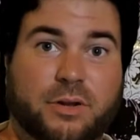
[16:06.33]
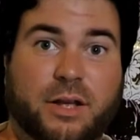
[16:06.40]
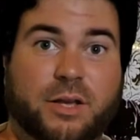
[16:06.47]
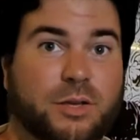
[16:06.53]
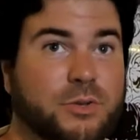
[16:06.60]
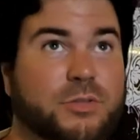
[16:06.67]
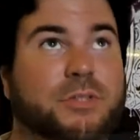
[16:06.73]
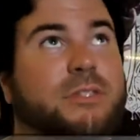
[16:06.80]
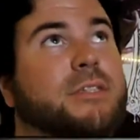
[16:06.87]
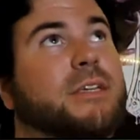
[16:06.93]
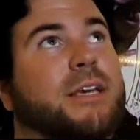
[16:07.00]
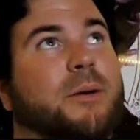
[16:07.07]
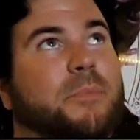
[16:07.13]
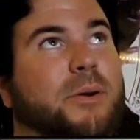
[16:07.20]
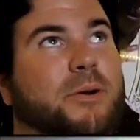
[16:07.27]
not used to seeing
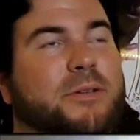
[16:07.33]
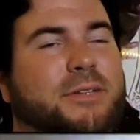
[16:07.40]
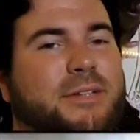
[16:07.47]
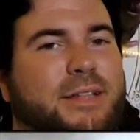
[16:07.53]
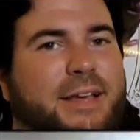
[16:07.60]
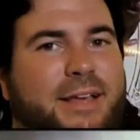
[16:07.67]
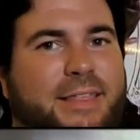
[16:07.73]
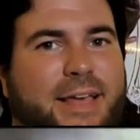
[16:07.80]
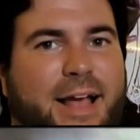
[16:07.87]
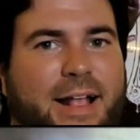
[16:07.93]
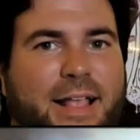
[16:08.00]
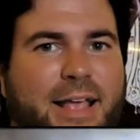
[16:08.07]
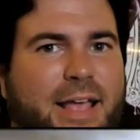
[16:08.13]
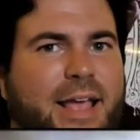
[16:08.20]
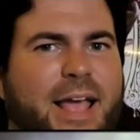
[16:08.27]
a person like that.
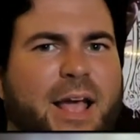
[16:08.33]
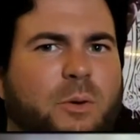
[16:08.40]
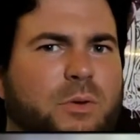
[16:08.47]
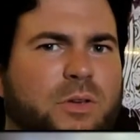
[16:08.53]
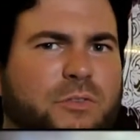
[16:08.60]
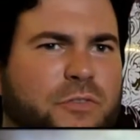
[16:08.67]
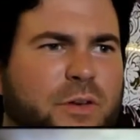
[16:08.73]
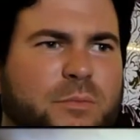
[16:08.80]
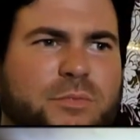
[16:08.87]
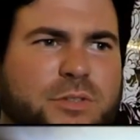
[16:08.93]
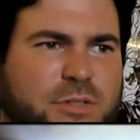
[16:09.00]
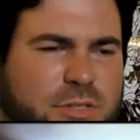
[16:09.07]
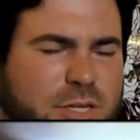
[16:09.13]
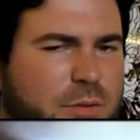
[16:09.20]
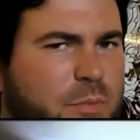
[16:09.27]
Now, when you film
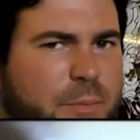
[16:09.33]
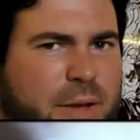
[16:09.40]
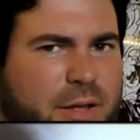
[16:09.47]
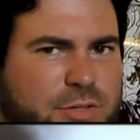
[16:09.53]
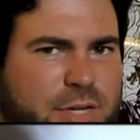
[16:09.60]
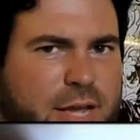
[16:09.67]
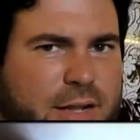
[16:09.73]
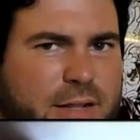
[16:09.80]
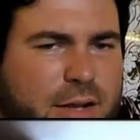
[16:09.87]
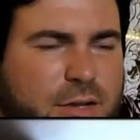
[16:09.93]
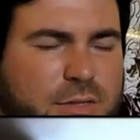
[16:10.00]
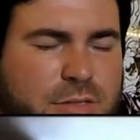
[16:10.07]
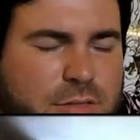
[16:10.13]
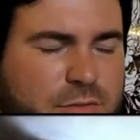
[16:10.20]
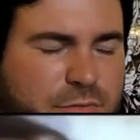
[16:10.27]
something about Jack
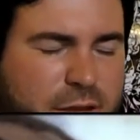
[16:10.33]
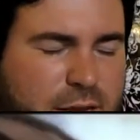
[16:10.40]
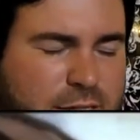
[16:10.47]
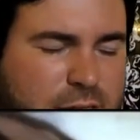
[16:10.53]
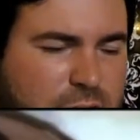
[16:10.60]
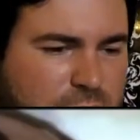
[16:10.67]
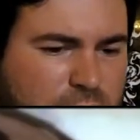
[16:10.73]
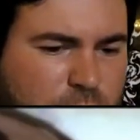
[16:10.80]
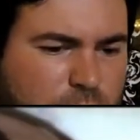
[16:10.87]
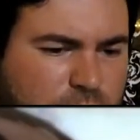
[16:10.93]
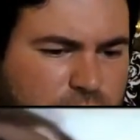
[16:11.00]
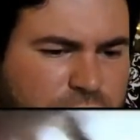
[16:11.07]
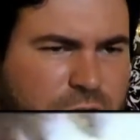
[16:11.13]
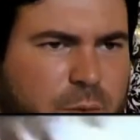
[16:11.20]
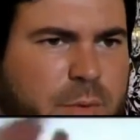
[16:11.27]
Nicholson's face, when you
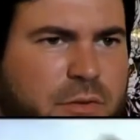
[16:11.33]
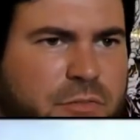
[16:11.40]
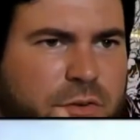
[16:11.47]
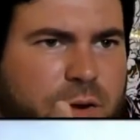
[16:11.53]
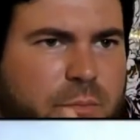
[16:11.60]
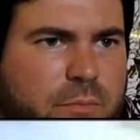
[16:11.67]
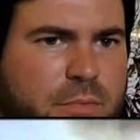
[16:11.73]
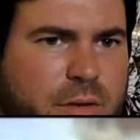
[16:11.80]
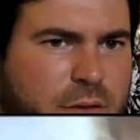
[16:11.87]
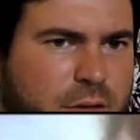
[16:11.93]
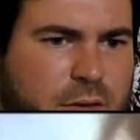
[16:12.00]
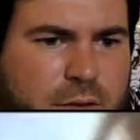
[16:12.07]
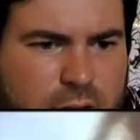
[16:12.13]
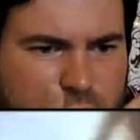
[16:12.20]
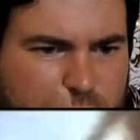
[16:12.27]
film it from
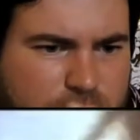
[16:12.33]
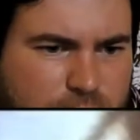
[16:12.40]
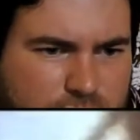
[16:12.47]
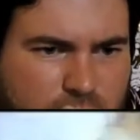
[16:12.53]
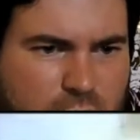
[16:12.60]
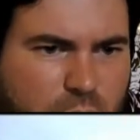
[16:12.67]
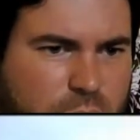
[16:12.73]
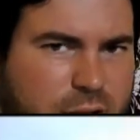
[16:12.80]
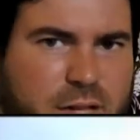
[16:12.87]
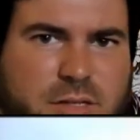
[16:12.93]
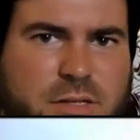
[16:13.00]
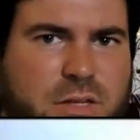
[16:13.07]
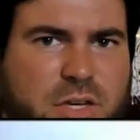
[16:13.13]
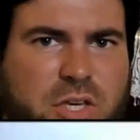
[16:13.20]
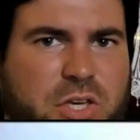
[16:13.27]
below, he doesn't
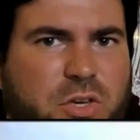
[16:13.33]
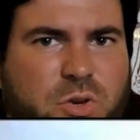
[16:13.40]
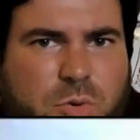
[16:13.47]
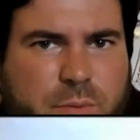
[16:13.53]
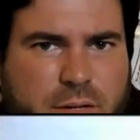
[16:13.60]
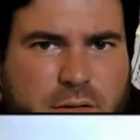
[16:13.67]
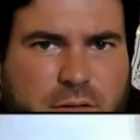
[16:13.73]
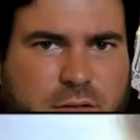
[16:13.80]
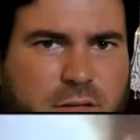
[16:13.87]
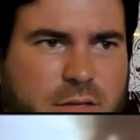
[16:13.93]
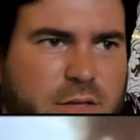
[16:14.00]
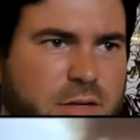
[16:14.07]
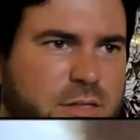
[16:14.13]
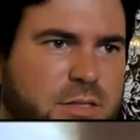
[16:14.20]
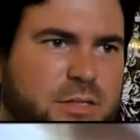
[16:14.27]
look human. He
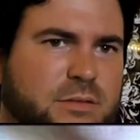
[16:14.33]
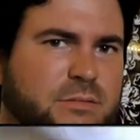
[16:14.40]
looks